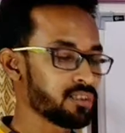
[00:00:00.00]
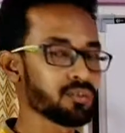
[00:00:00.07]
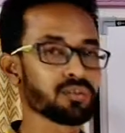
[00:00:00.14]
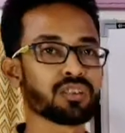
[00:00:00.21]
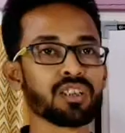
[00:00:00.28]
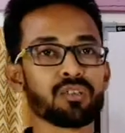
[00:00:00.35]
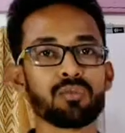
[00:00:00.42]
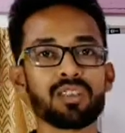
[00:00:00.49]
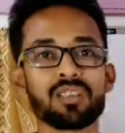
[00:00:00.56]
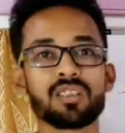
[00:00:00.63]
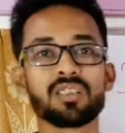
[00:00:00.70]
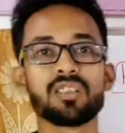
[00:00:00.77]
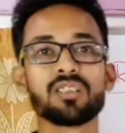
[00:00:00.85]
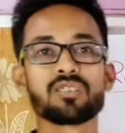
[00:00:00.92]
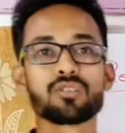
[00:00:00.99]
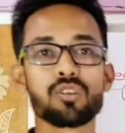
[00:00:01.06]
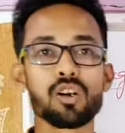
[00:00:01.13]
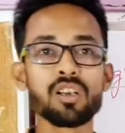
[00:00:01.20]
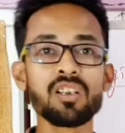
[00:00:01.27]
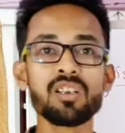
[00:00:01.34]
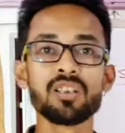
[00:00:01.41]
situation is
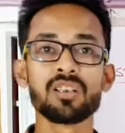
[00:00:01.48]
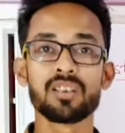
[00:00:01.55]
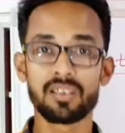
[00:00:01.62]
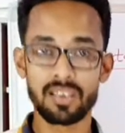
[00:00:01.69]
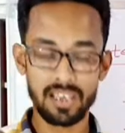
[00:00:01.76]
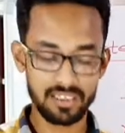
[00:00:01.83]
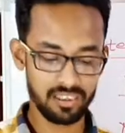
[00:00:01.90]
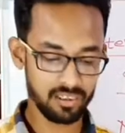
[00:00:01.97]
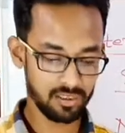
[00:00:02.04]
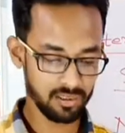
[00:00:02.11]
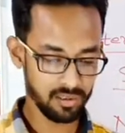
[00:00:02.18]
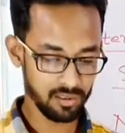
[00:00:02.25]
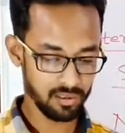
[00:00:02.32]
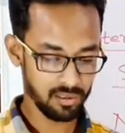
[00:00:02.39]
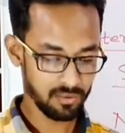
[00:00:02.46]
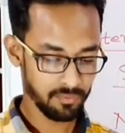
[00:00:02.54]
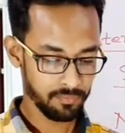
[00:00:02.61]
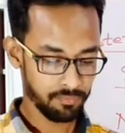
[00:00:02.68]
called registered.